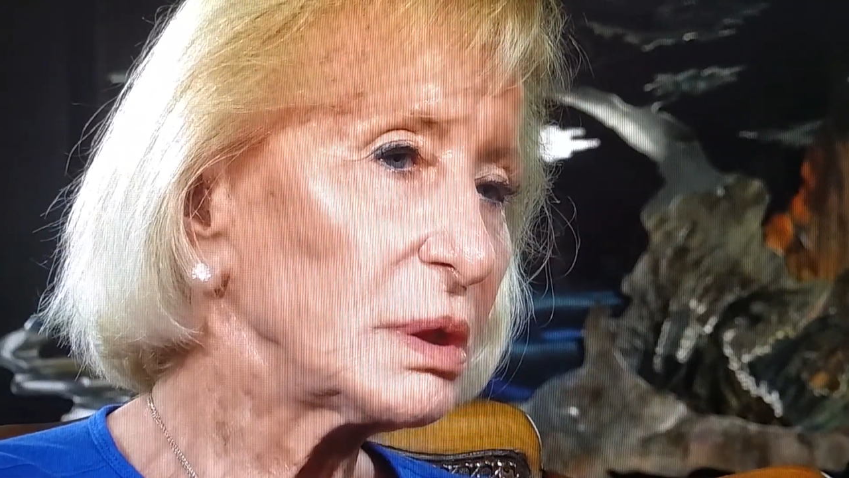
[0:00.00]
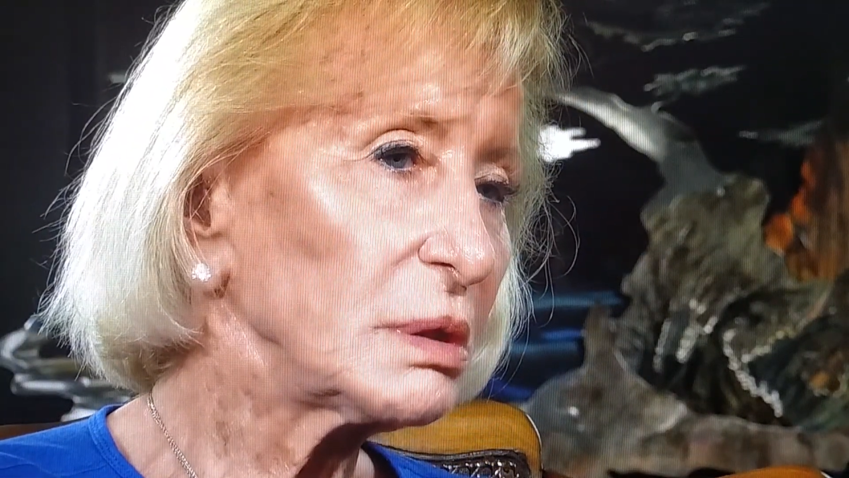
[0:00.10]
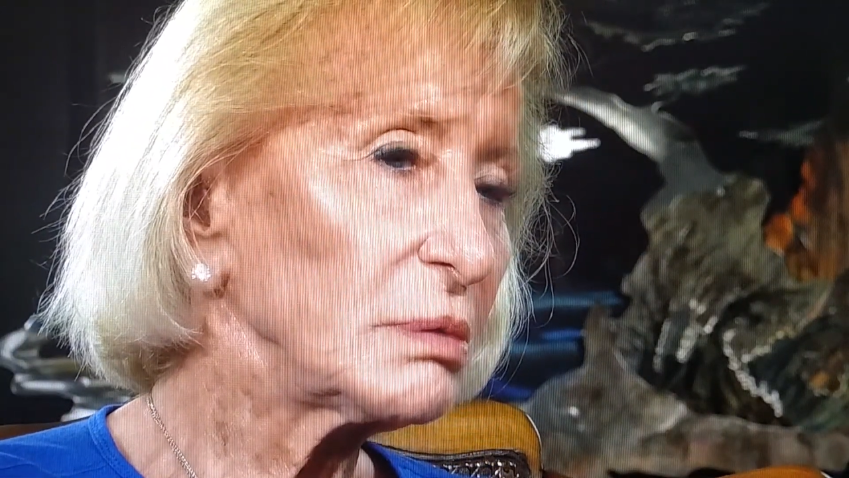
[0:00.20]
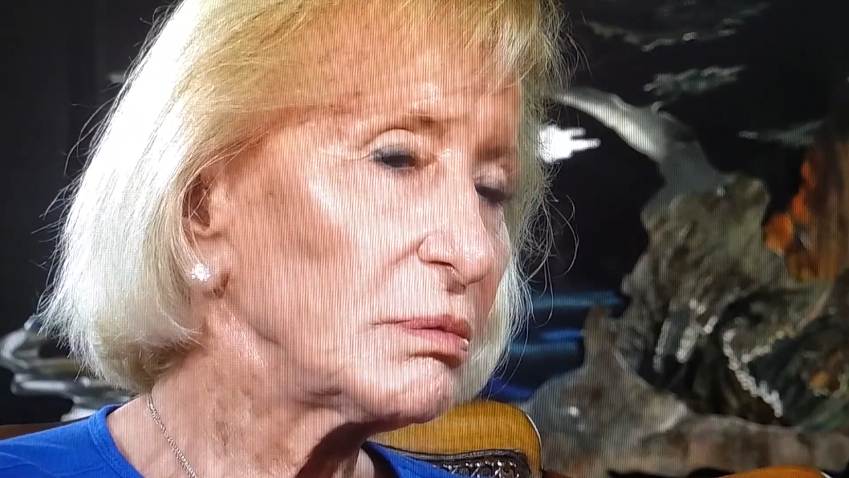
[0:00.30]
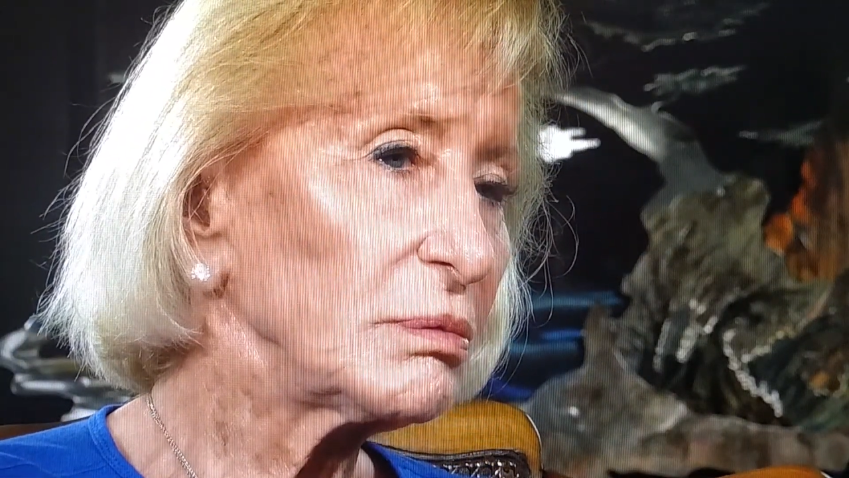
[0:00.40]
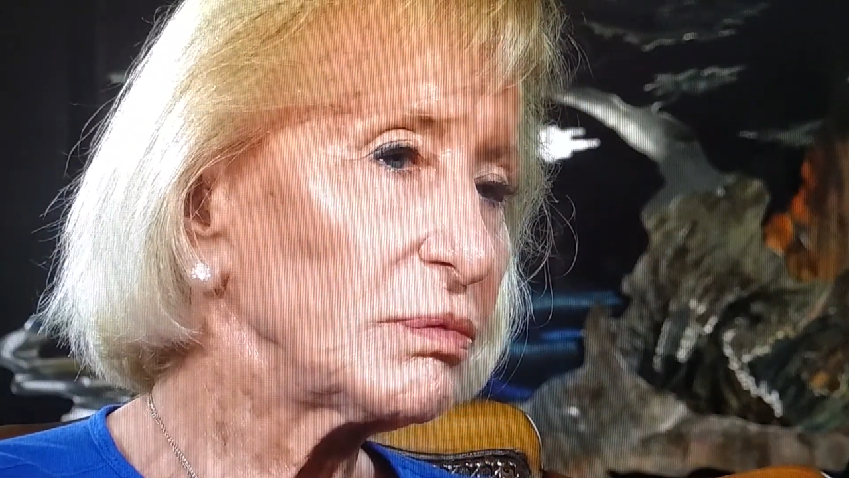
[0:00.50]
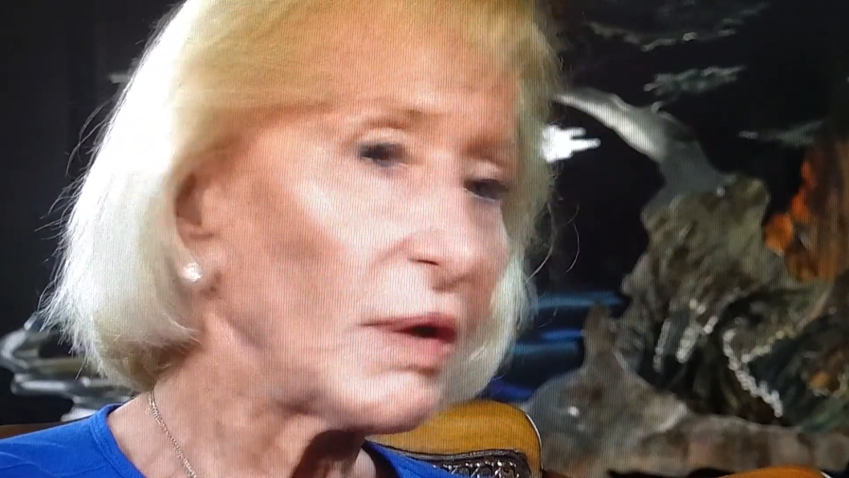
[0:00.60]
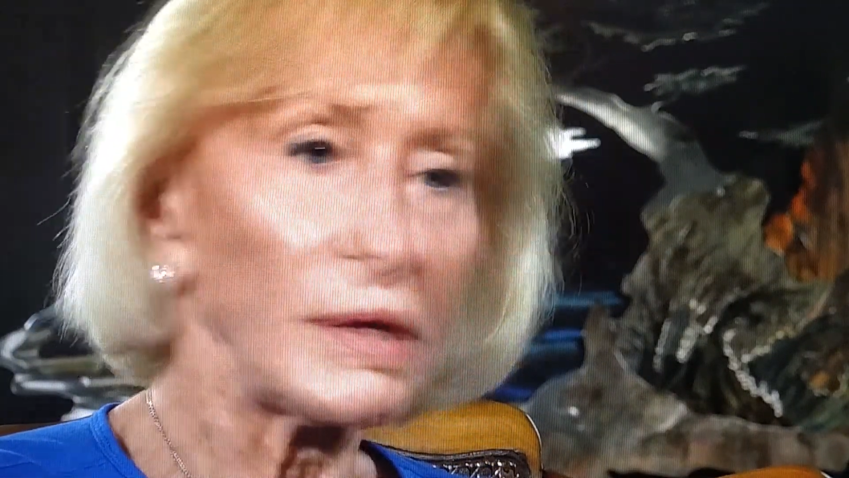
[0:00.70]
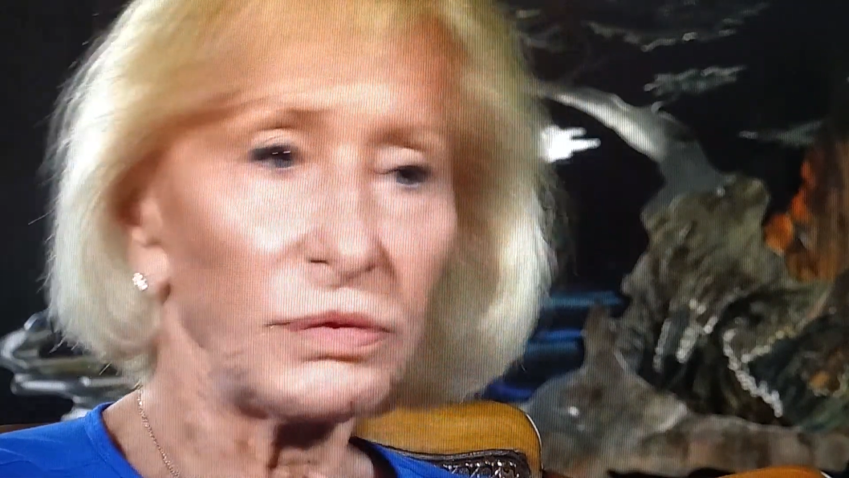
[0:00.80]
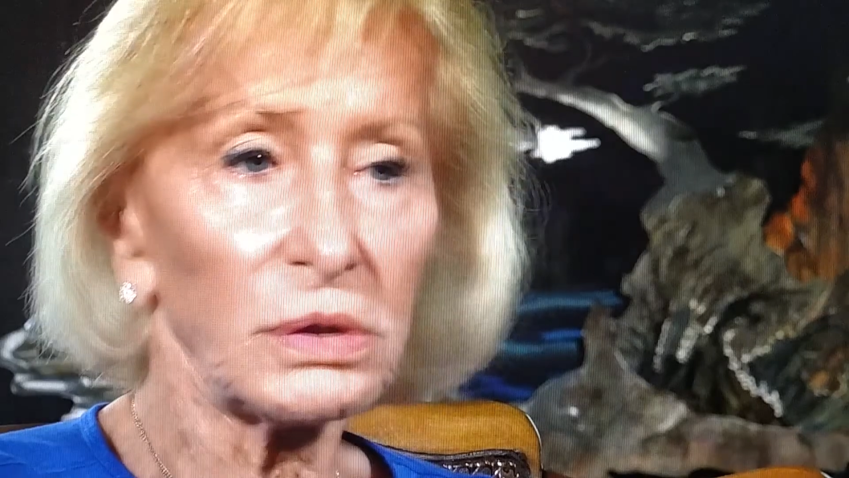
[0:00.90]
in
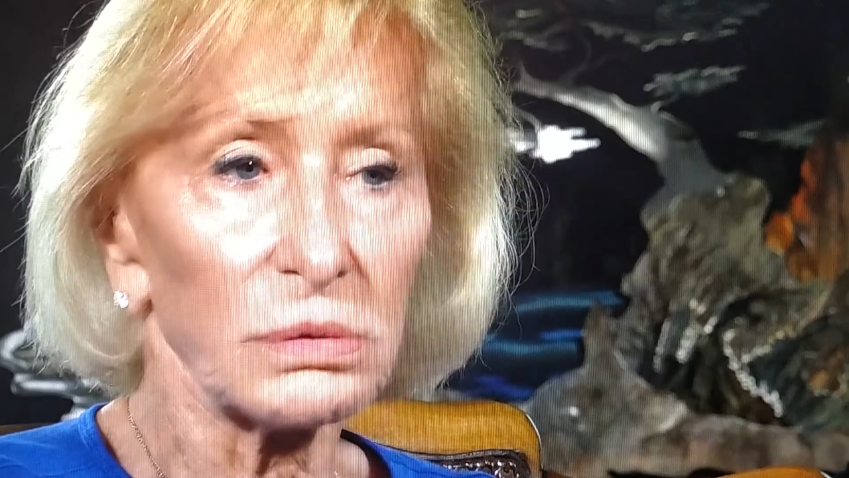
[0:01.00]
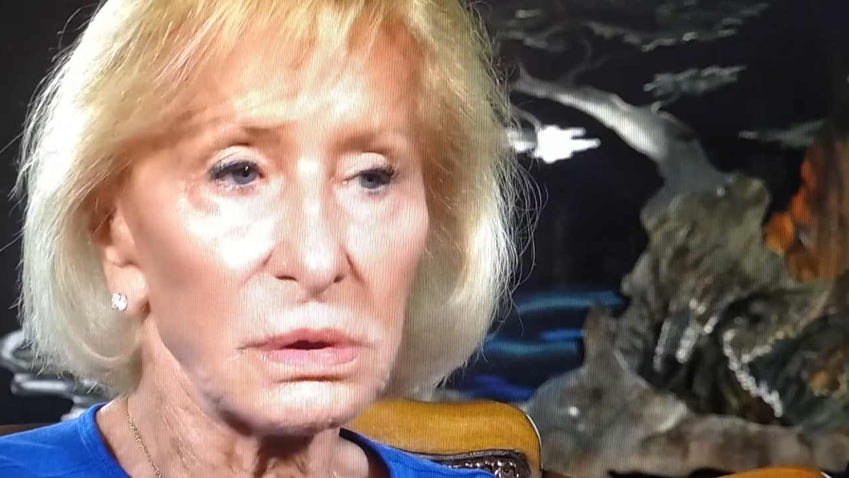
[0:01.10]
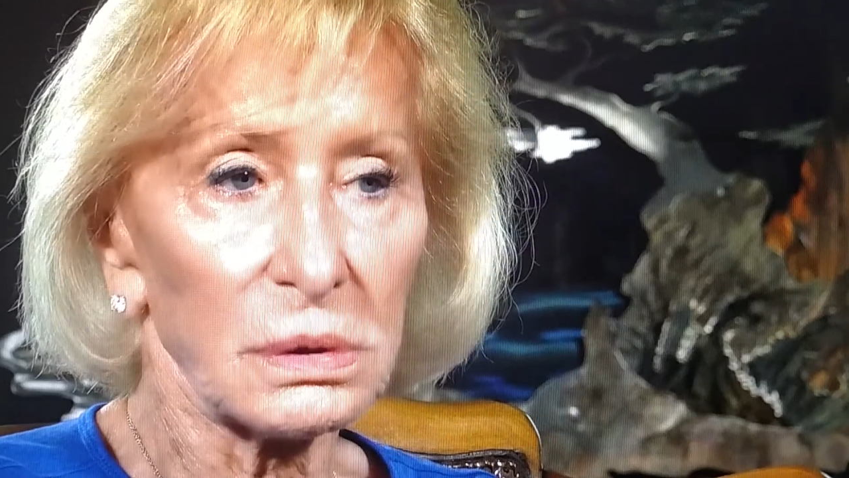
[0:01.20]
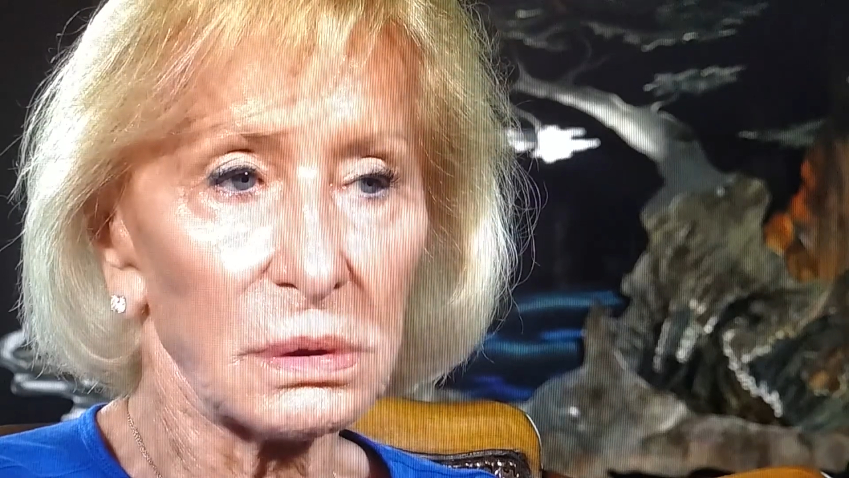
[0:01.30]
5 years?